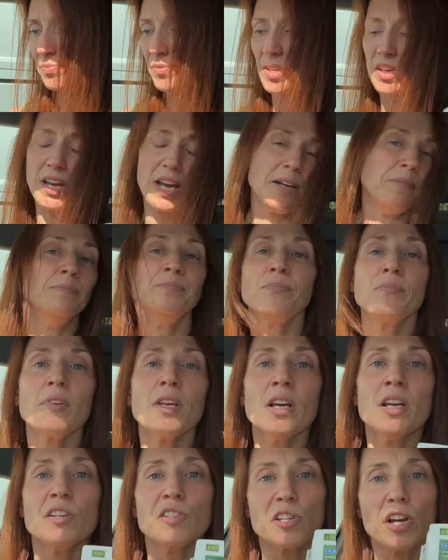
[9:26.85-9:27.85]
Okay,
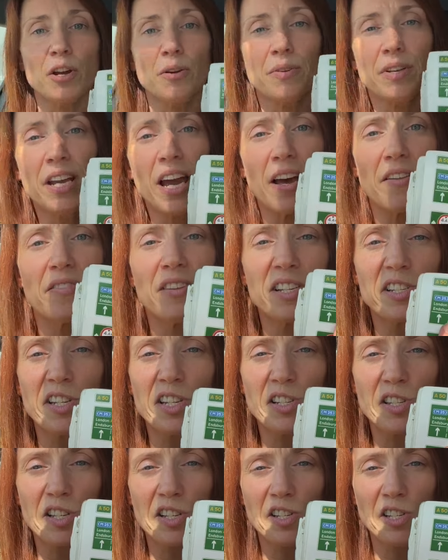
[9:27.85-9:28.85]
so yeah, this
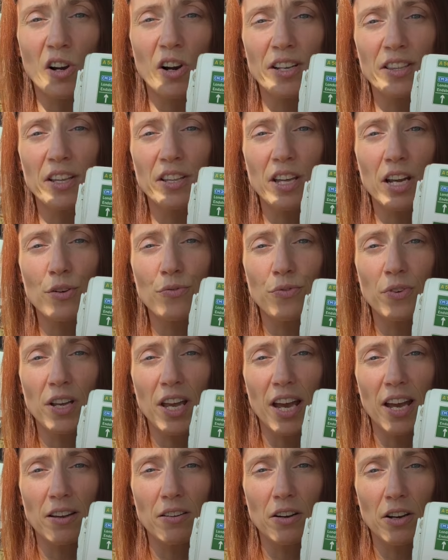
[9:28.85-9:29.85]
is the sign that they
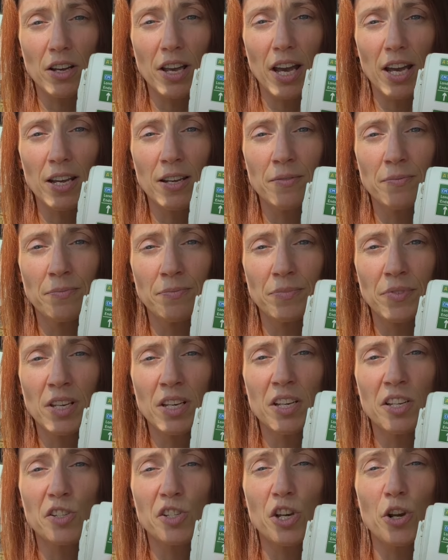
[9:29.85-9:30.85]
forget, okay?
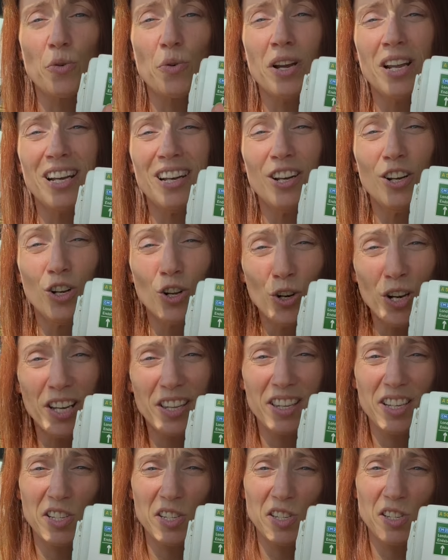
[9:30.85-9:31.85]
So look
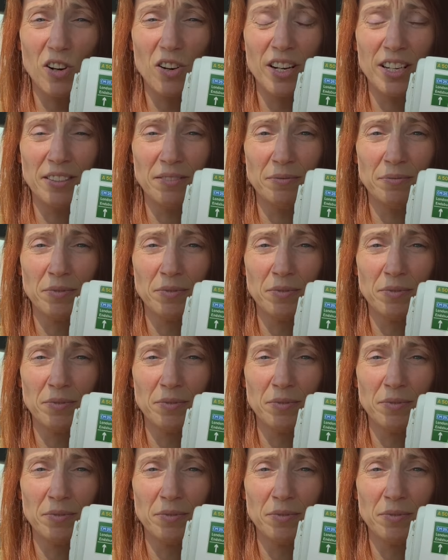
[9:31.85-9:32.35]
at this sign.